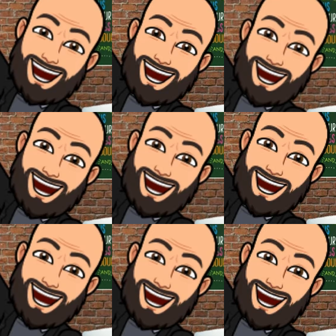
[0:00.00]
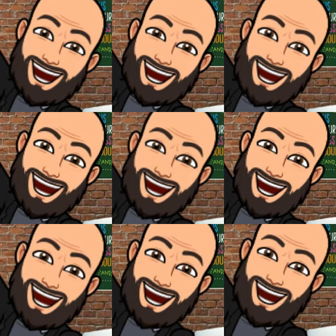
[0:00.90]

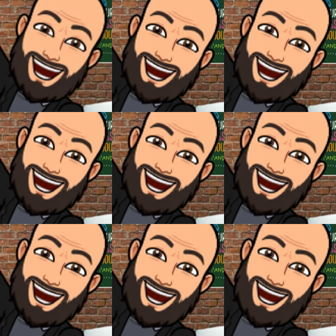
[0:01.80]
Nothing is said.